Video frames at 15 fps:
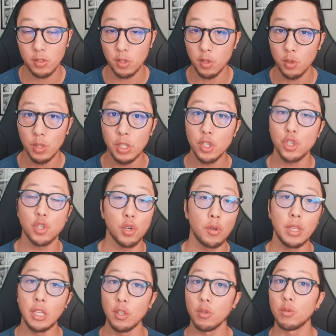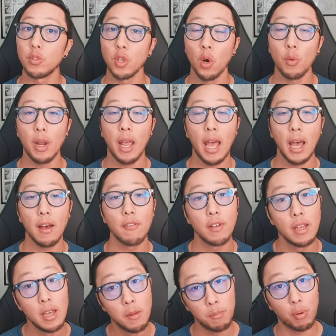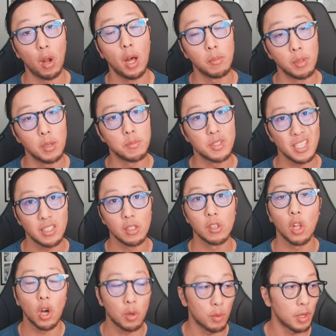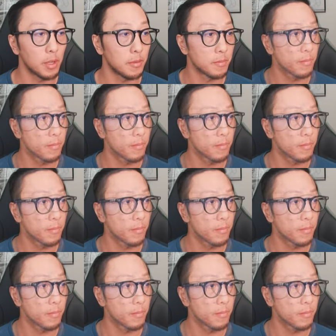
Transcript: to ensure that you don't have problems in the long run.